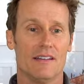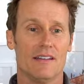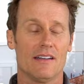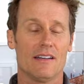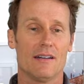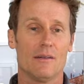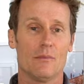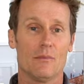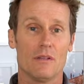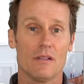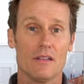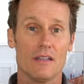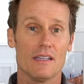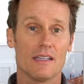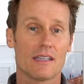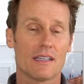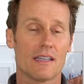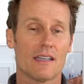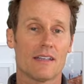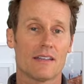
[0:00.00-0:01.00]
um,
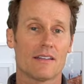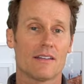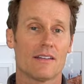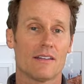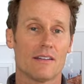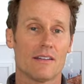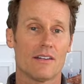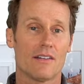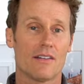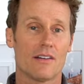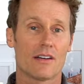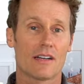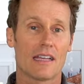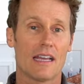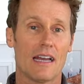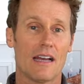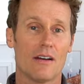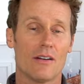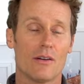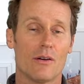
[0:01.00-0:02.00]
link it to their
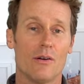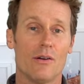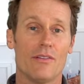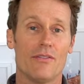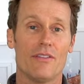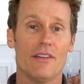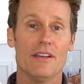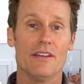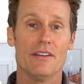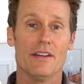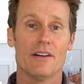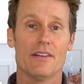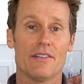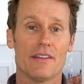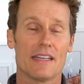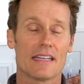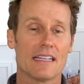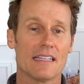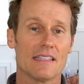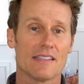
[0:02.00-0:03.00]
account, or if they don't,
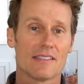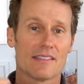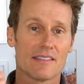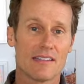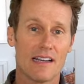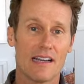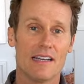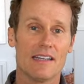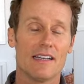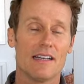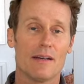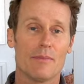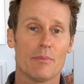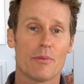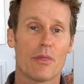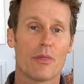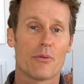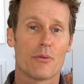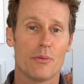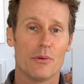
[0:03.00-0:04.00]
they can sign
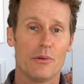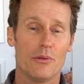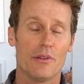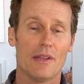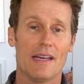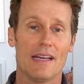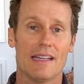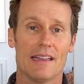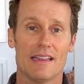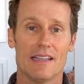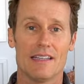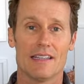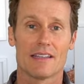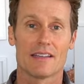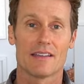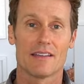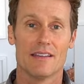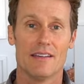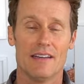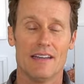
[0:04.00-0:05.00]
up through that
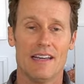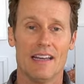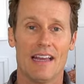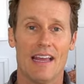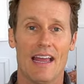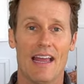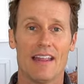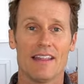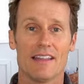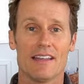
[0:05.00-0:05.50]
link. And